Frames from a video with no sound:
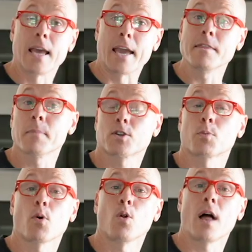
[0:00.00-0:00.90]
In the mixer
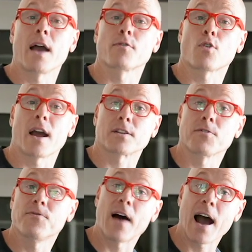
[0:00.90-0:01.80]
bowl, I have cracked
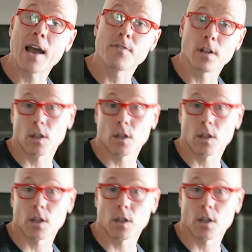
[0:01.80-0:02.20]
5